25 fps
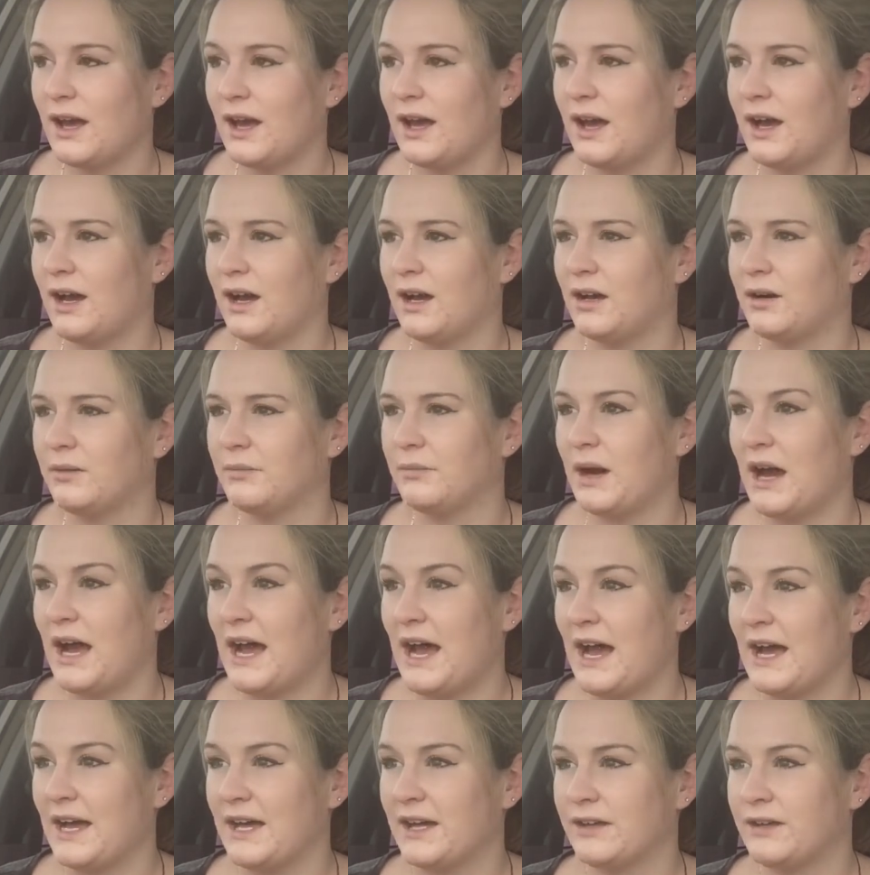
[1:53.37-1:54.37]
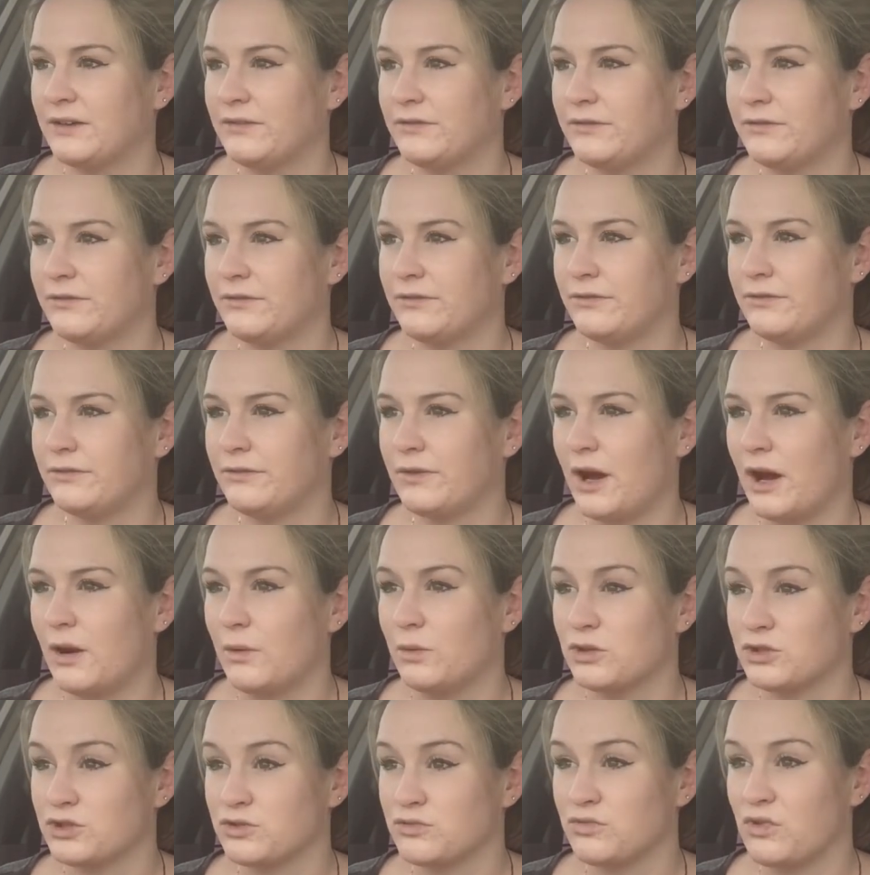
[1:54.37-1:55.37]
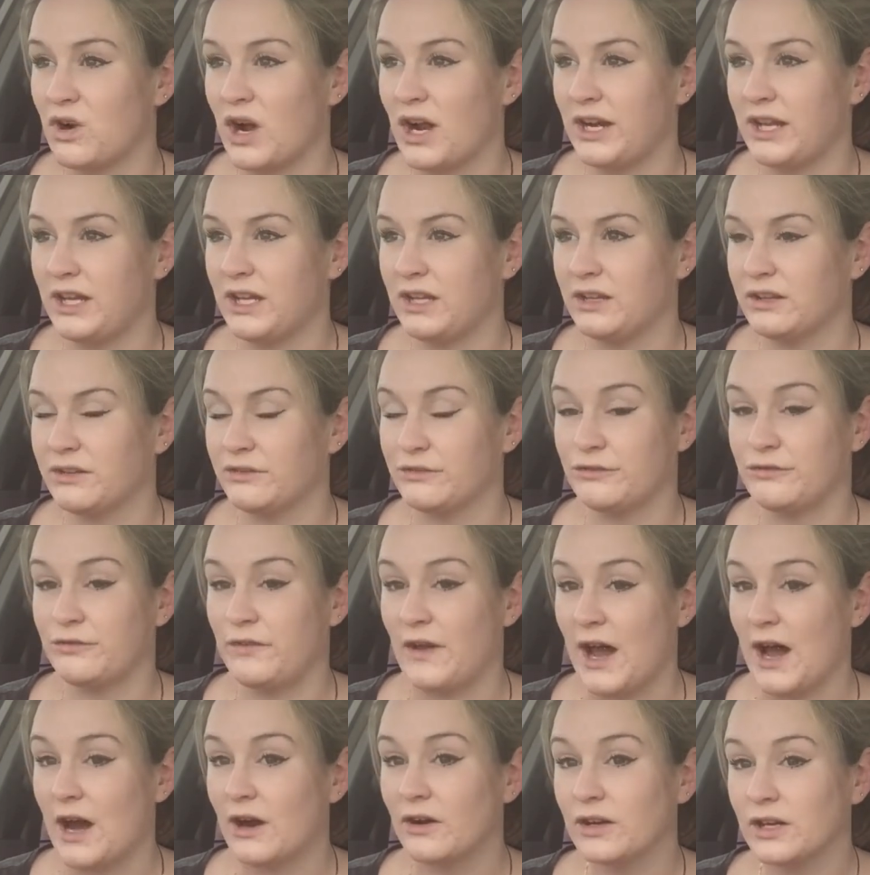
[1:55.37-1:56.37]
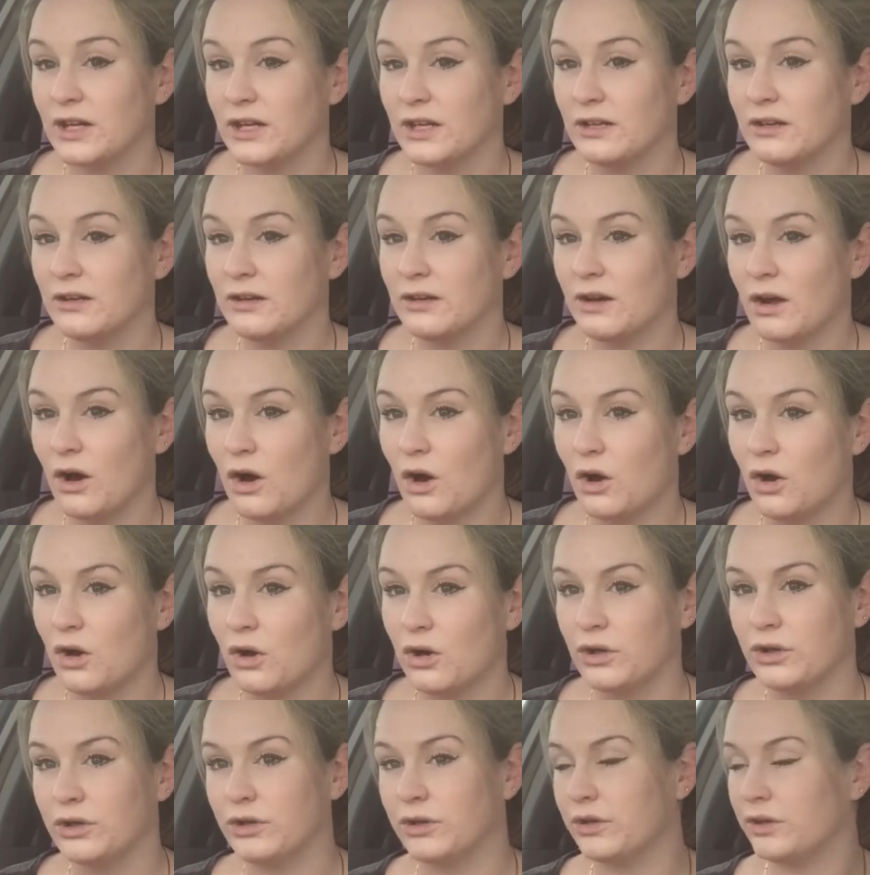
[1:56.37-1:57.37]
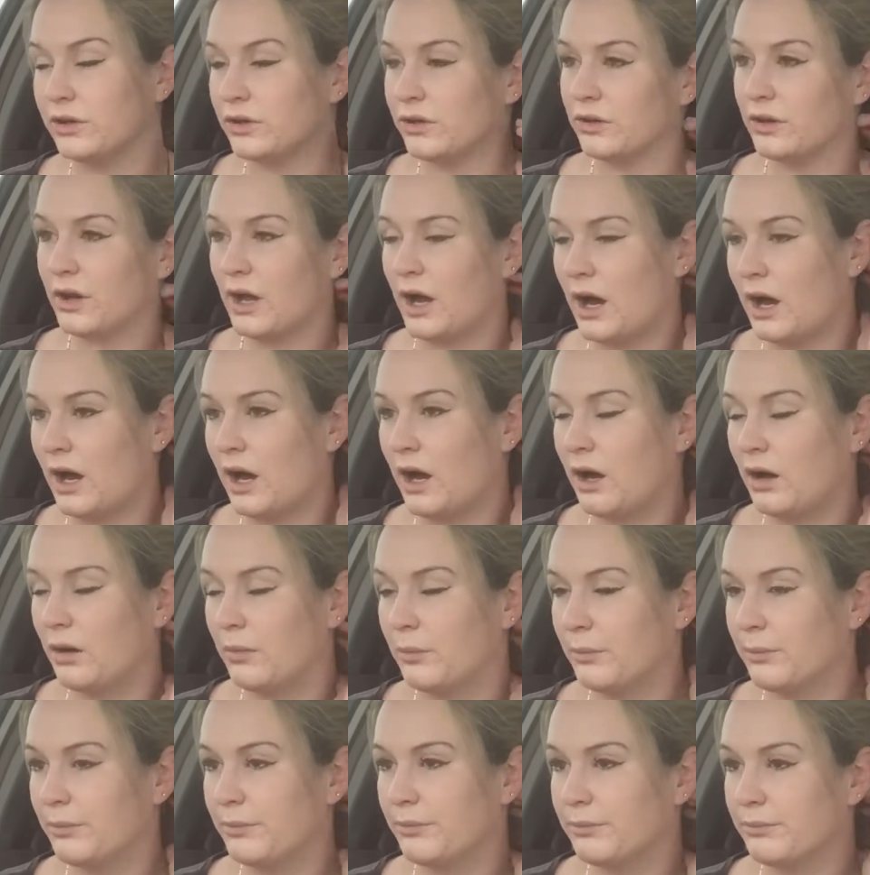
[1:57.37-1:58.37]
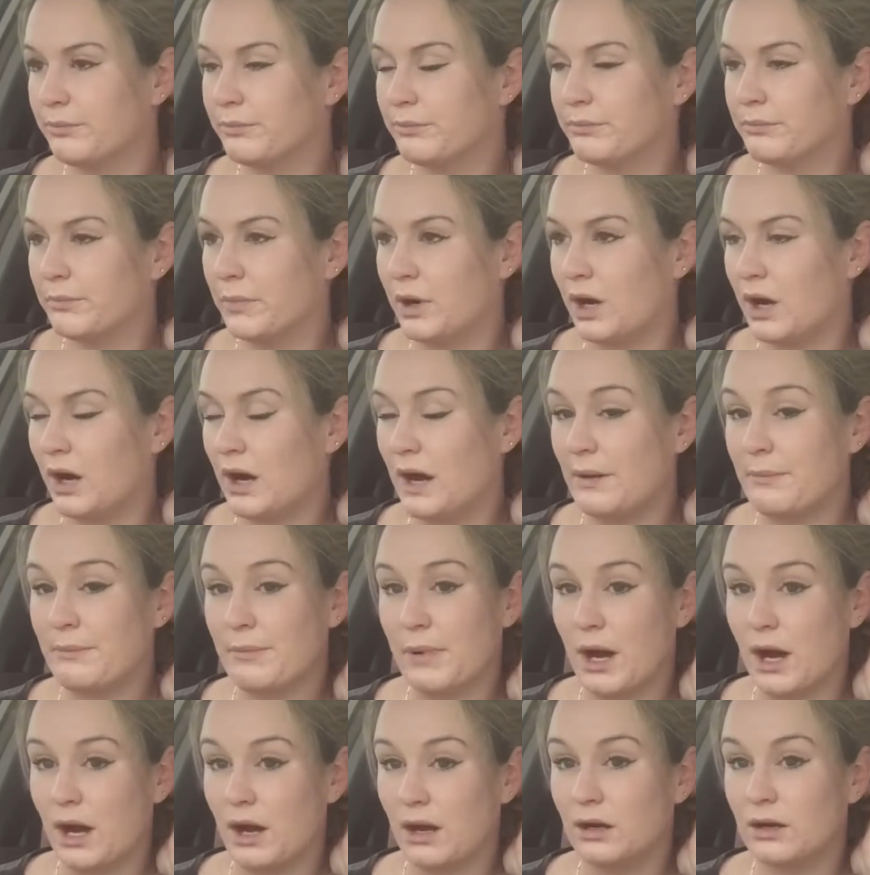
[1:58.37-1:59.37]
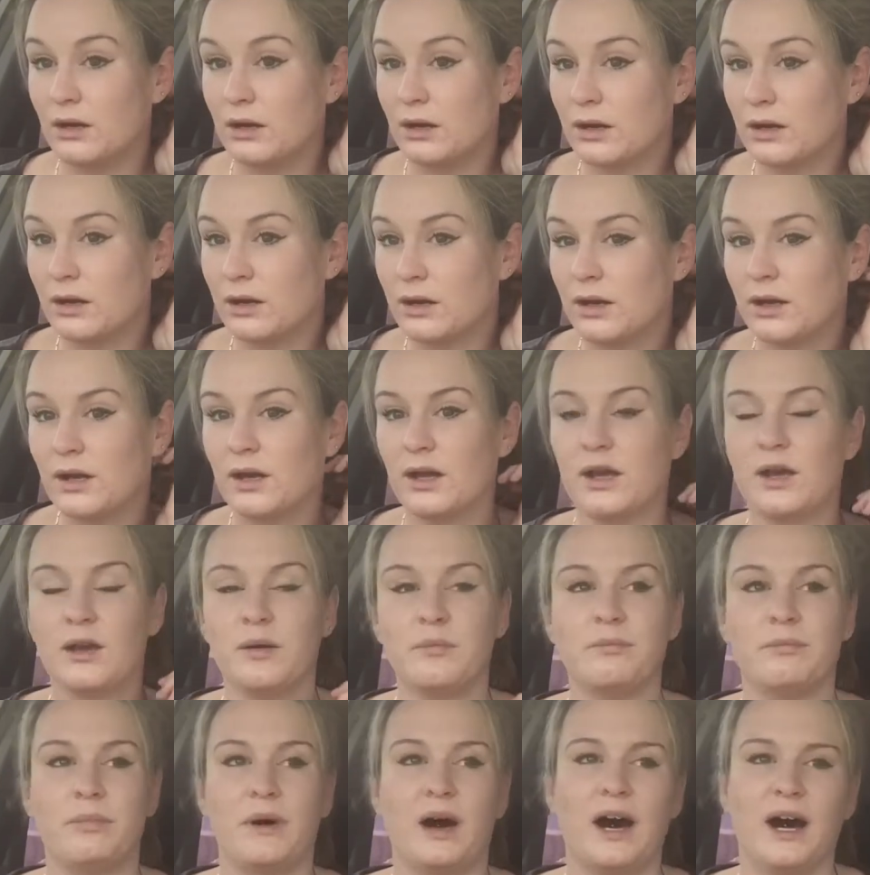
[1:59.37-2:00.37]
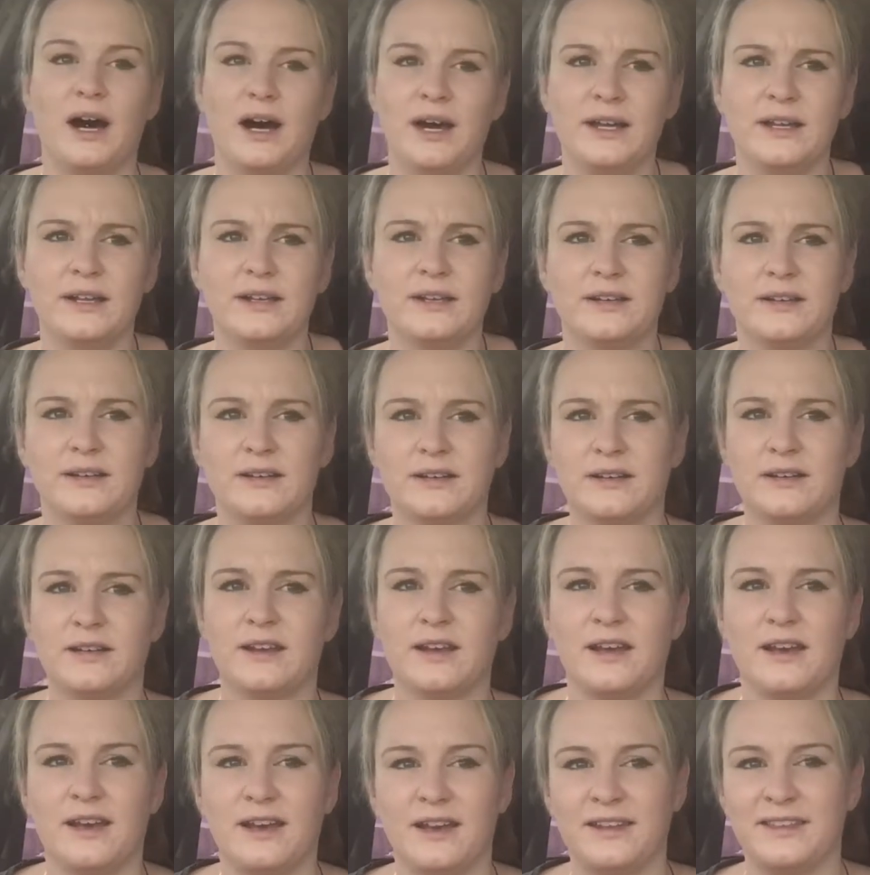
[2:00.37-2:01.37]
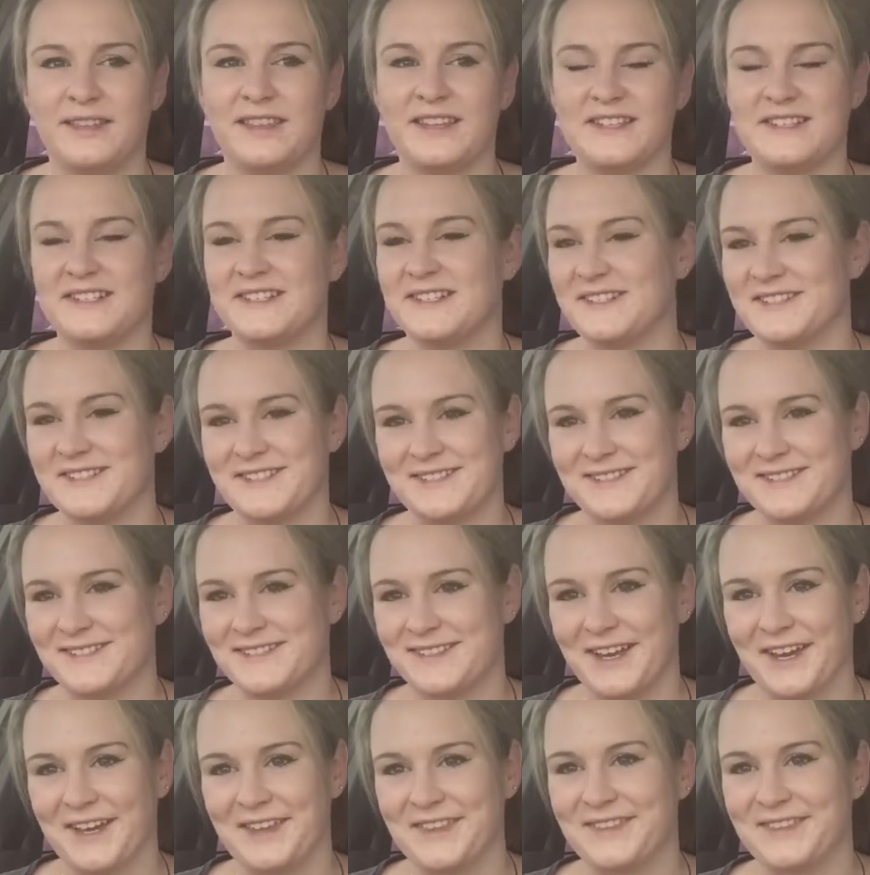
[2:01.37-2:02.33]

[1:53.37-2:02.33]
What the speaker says: I was running the Falcon on my punk, but this is